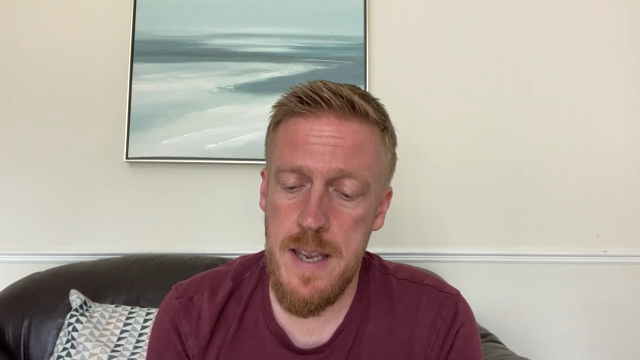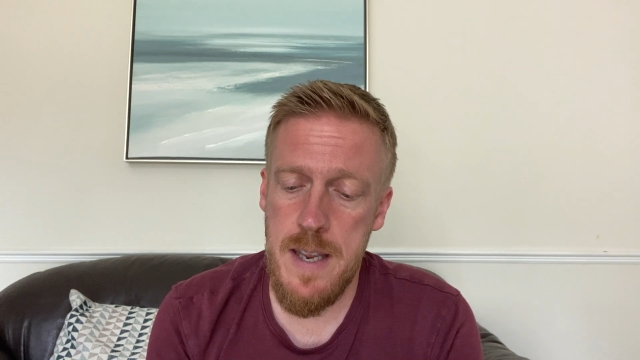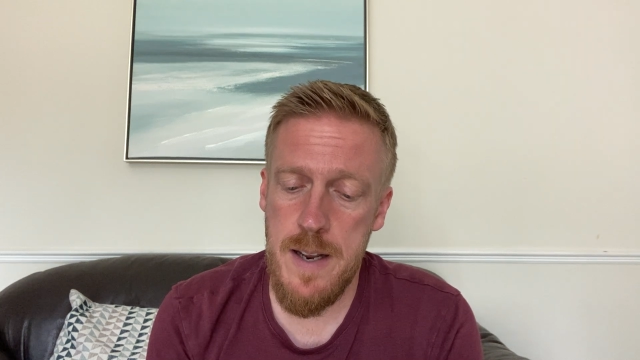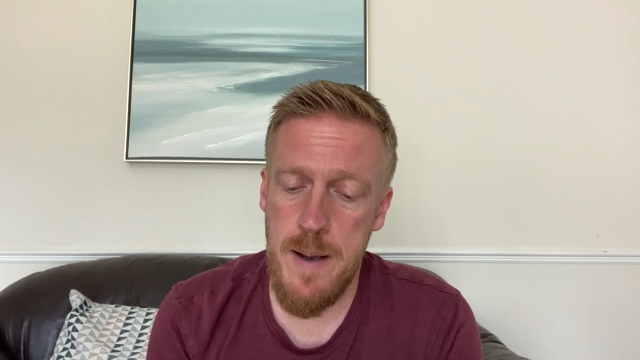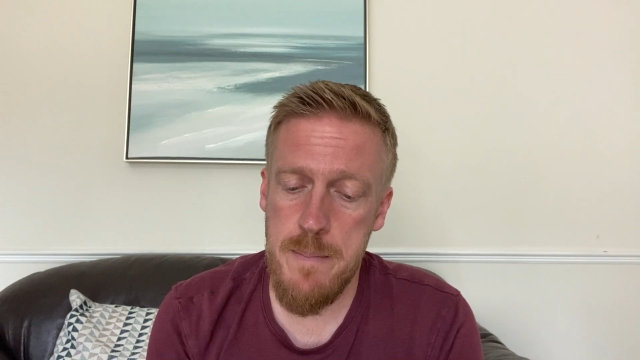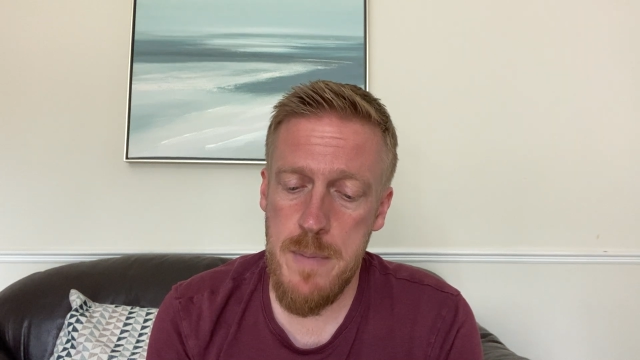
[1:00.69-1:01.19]

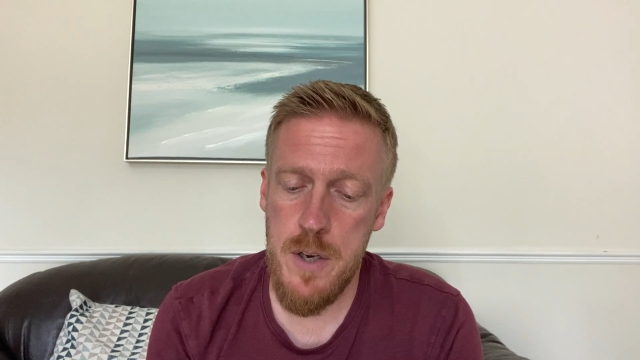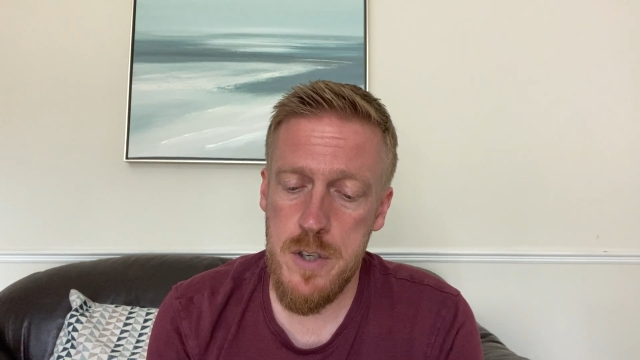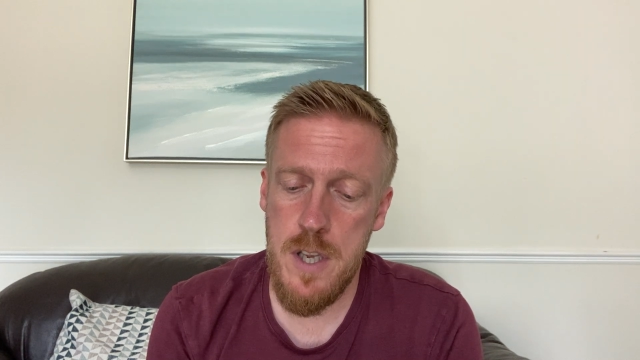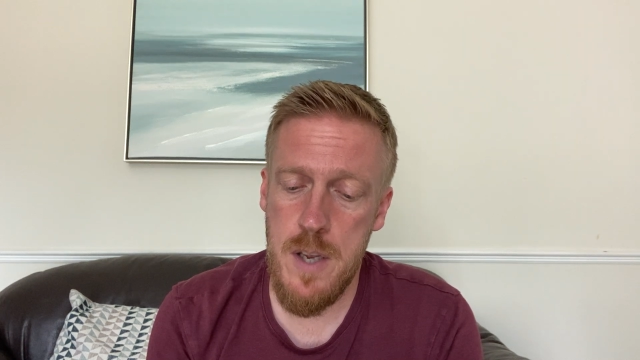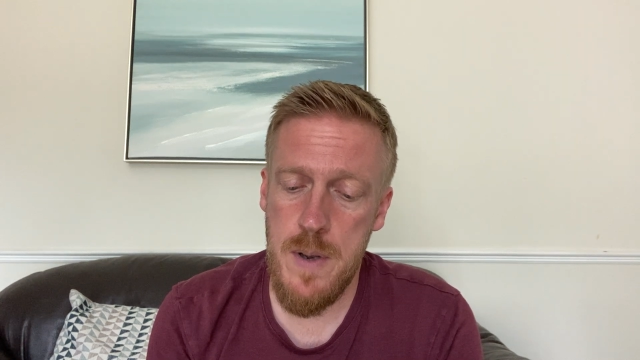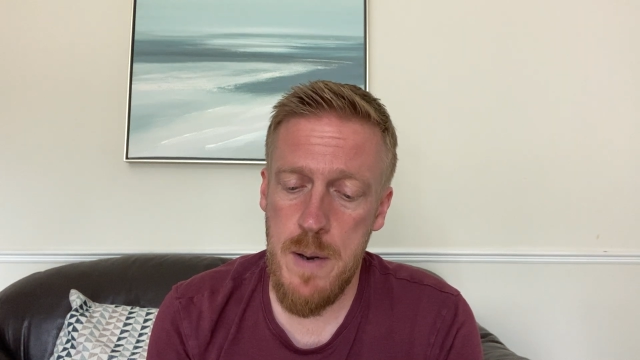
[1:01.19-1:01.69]
in among
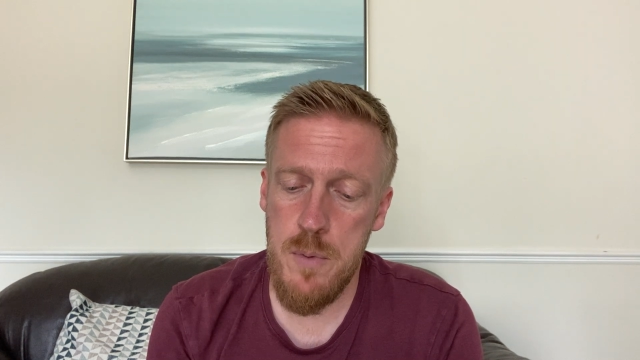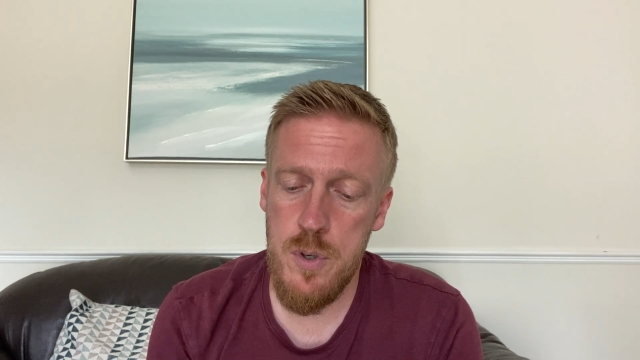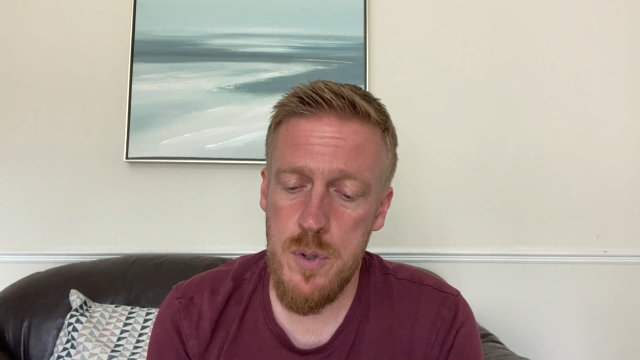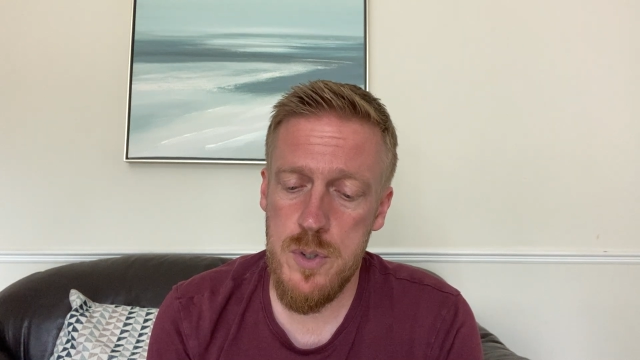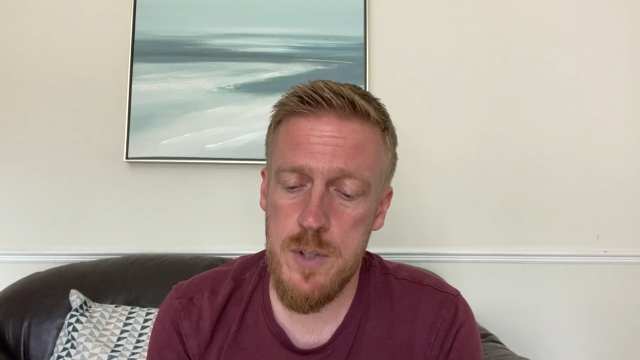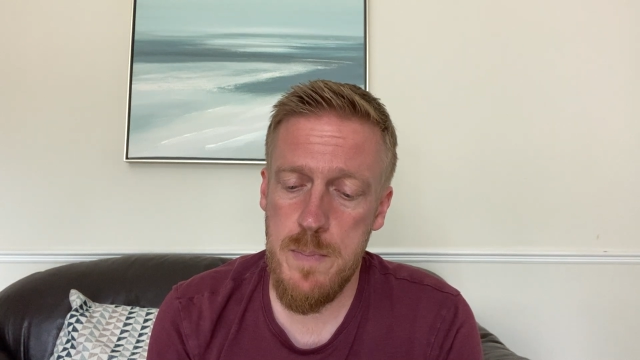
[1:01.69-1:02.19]
you and will
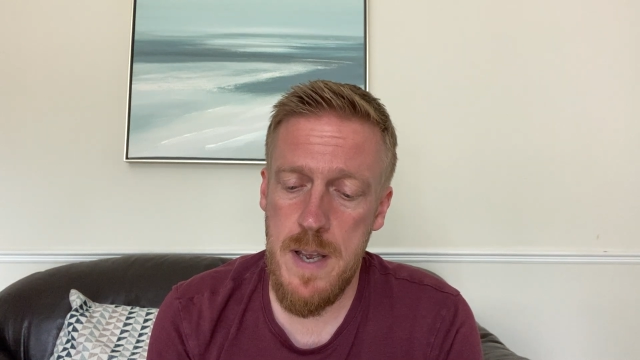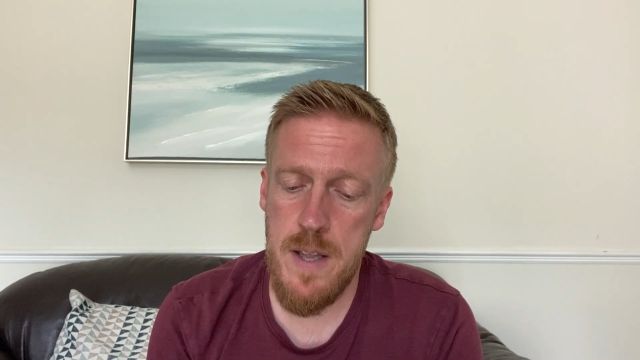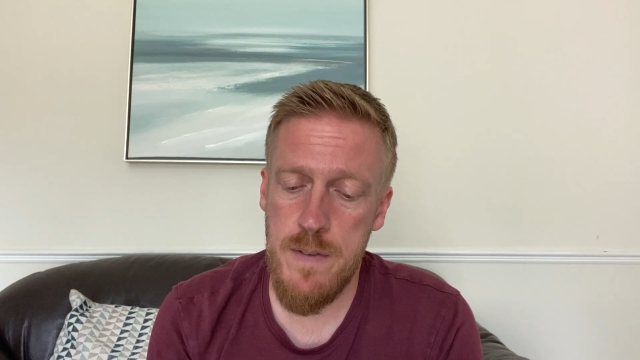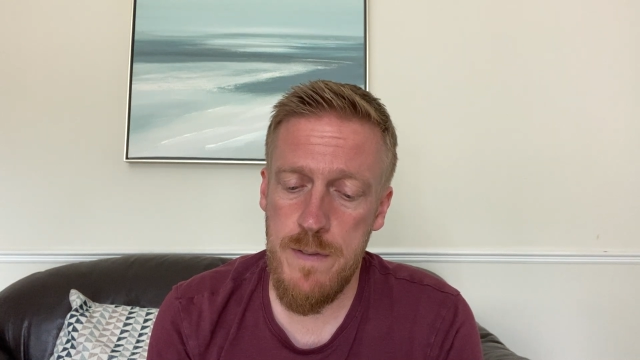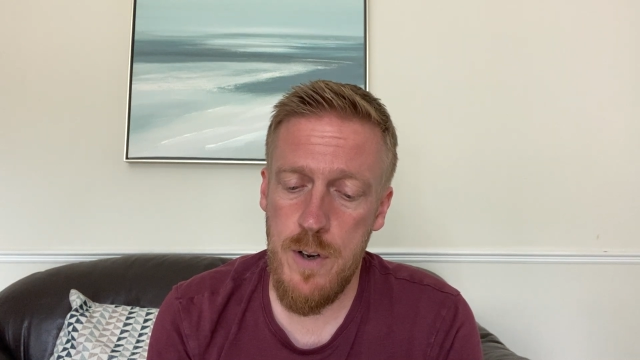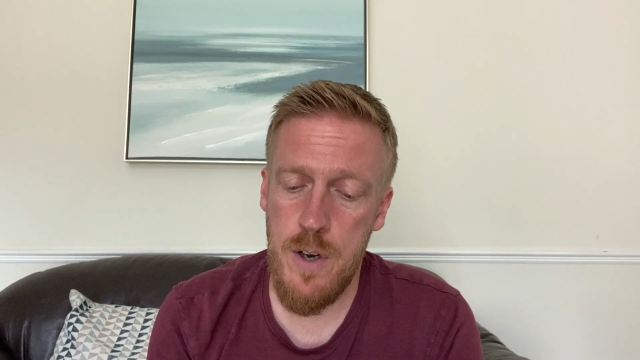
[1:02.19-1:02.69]
not spare
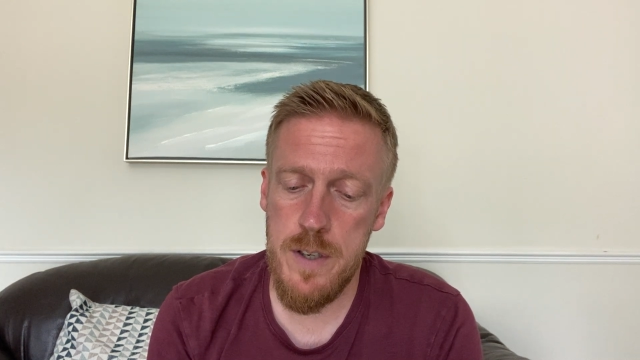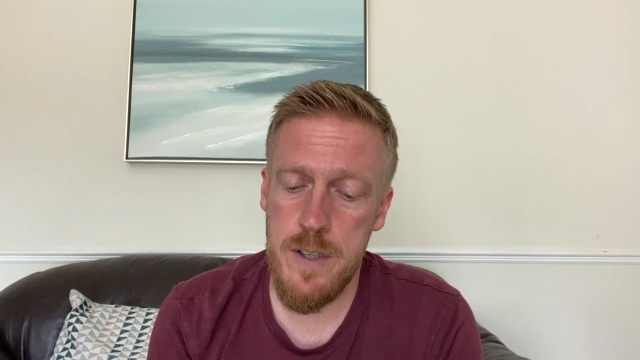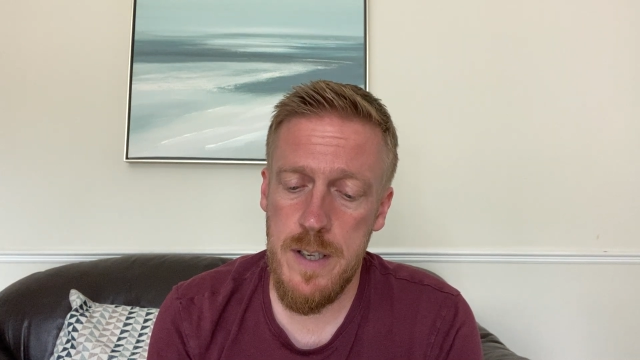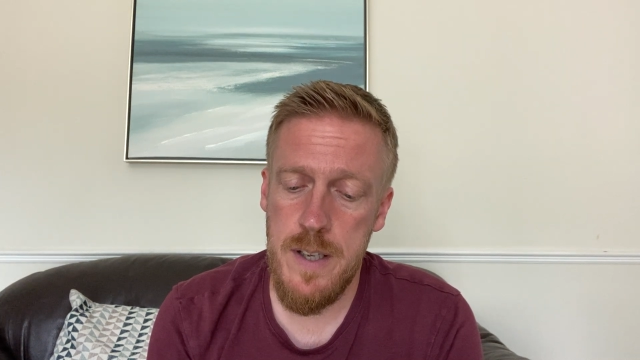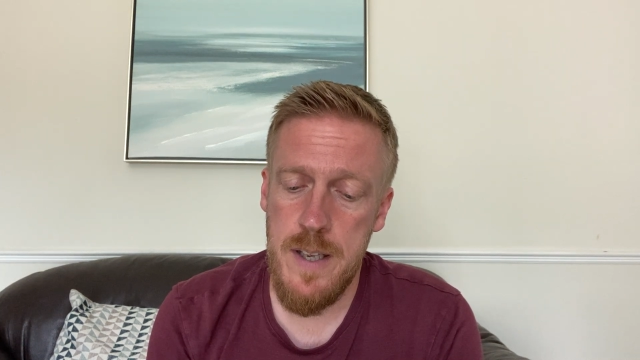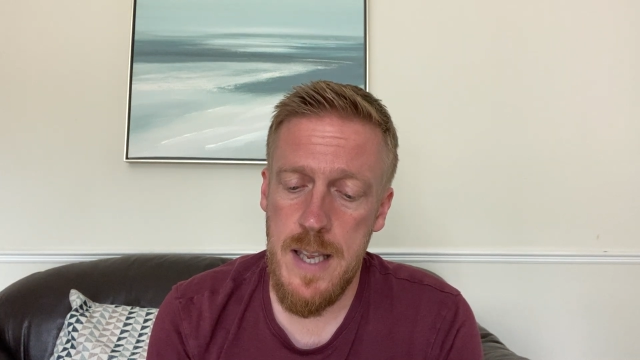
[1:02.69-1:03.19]
the flock.
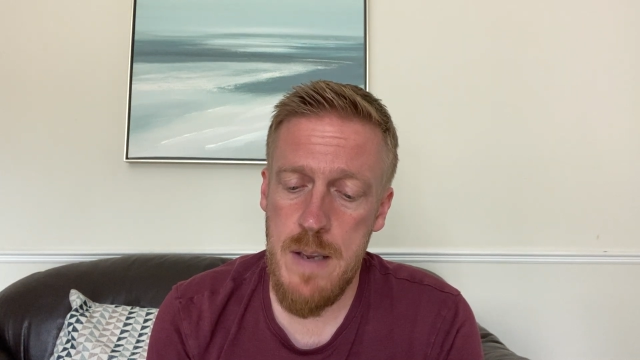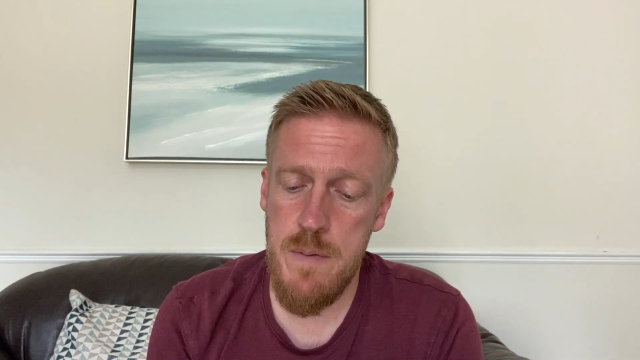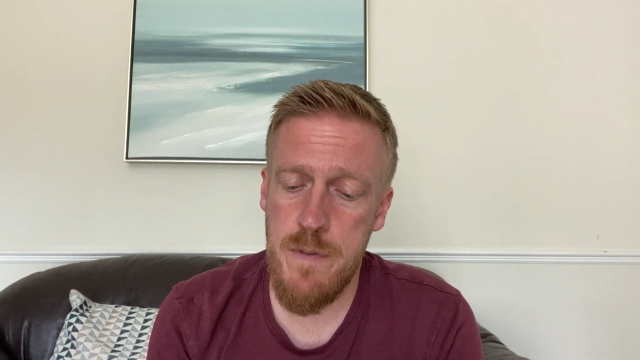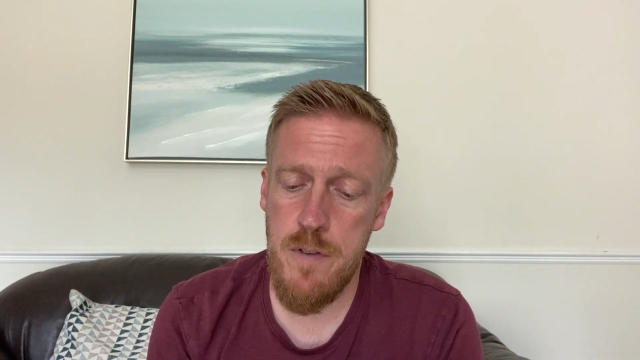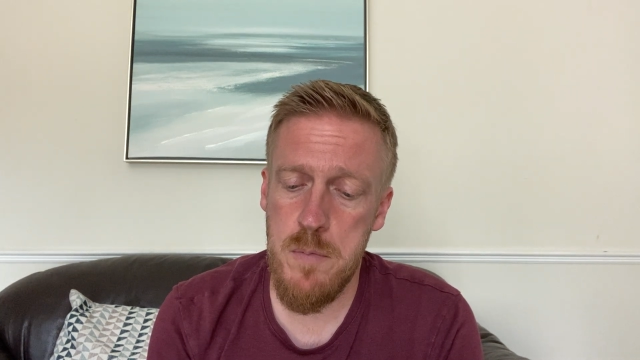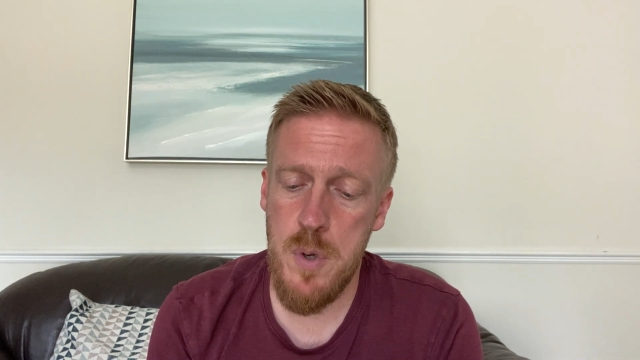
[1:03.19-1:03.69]

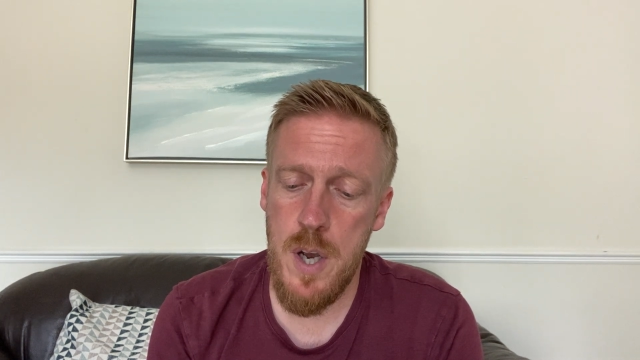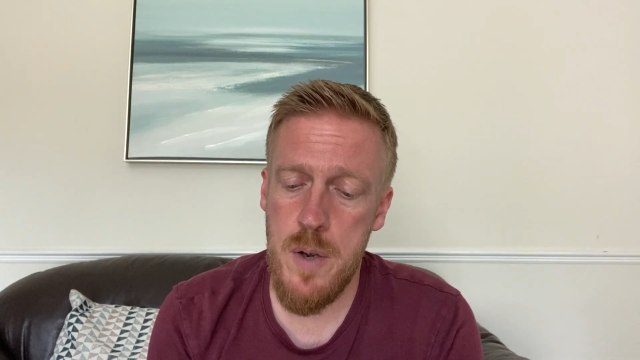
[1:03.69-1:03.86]
Even from your